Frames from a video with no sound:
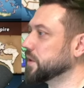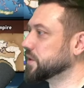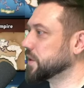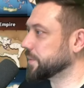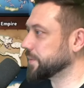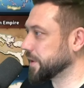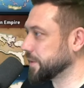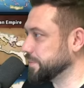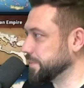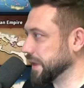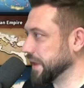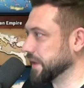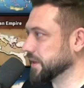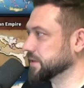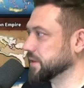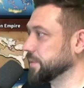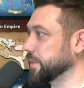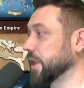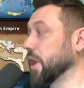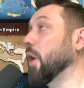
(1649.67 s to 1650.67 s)
Something
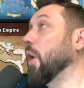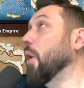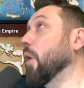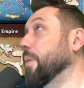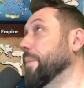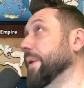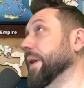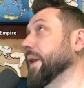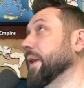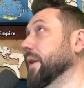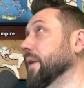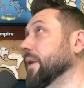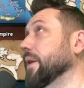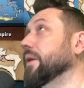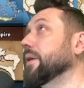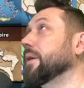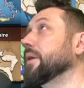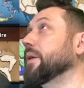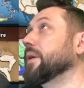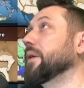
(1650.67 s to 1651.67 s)
big, something
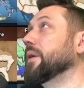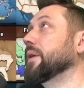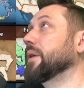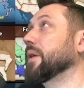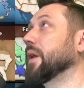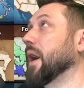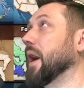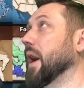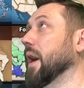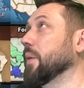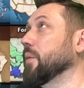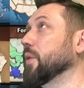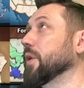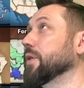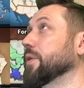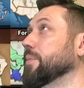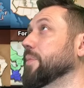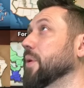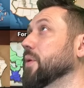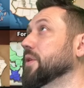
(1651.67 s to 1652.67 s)
open, uh,
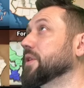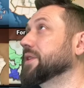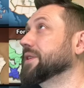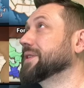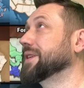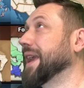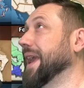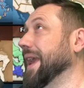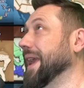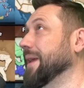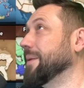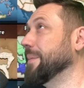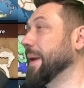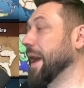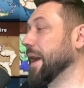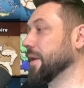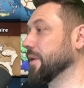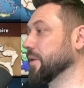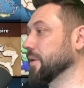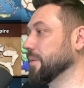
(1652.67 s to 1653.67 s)
where the bonuses can
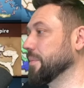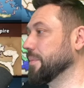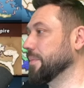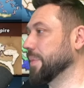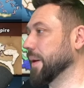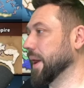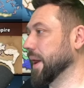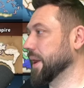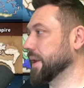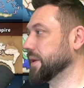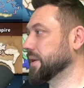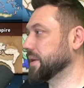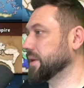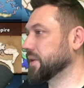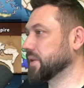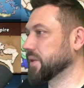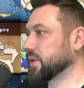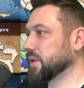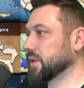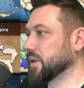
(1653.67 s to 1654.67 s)
matter,
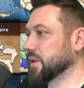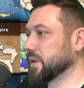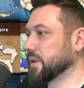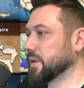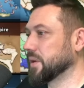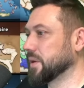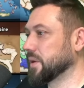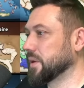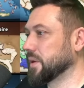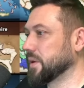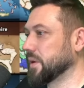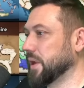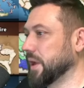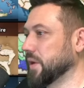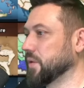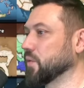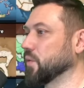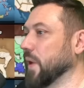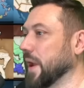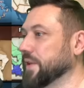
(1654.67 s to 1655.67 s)
but
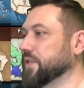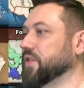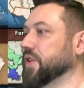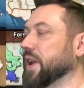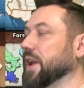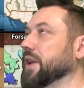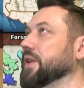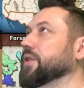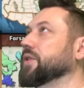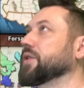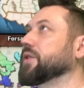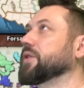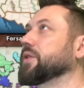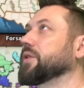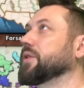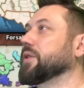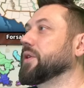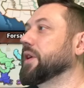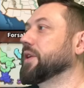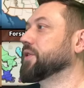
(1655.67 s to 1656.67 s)
in Red
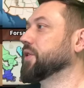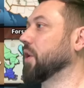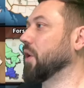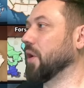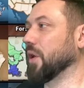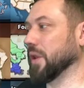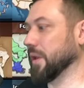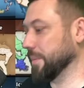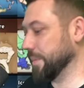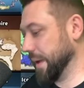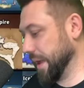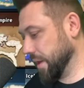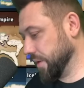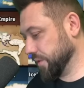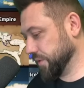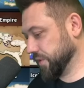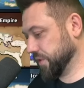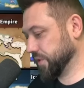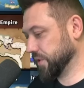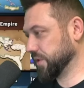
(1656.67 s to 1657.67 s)
Sands, it's all
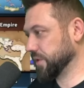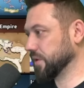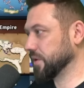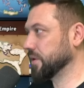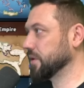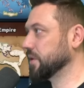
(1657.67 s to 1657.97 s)
about,